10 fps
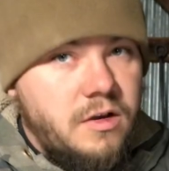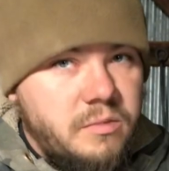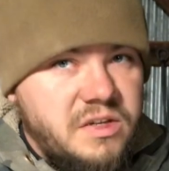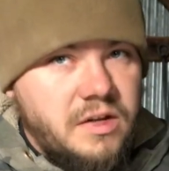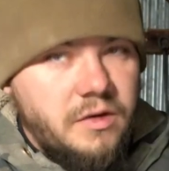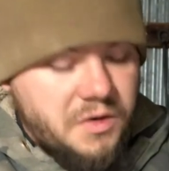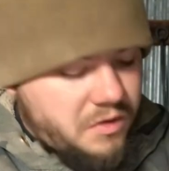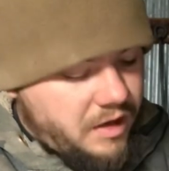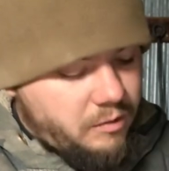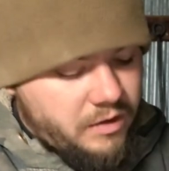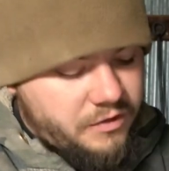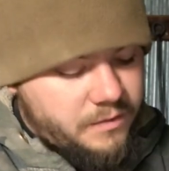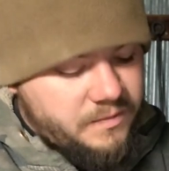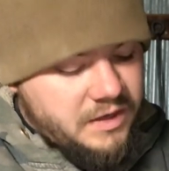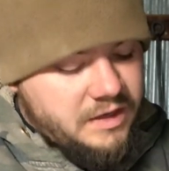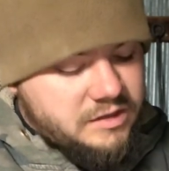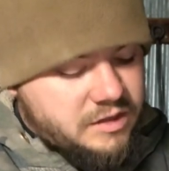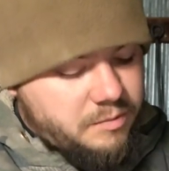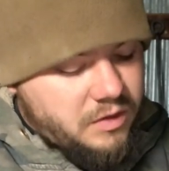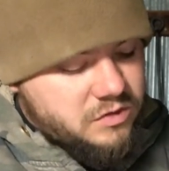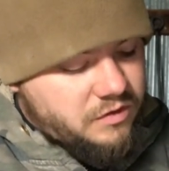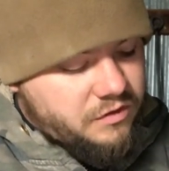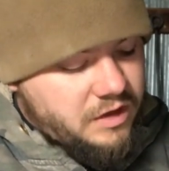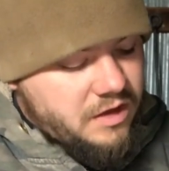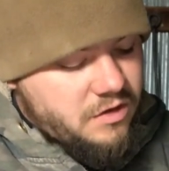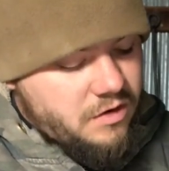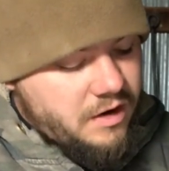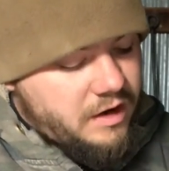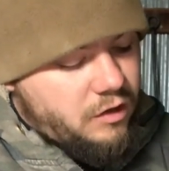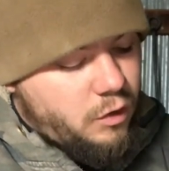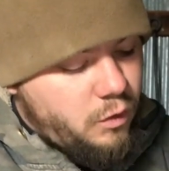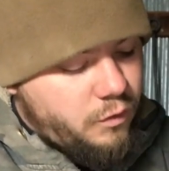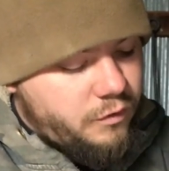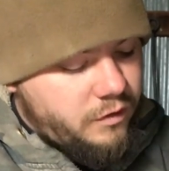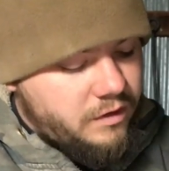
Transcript: material, however, is composed of leather and hoof